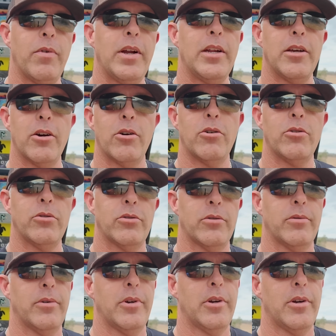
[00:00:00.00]
videos,
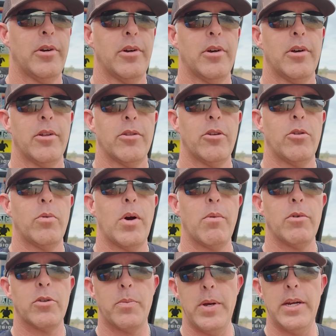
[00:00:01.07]
through the way
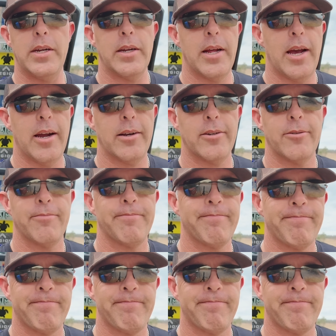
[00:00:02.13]
we speak and act.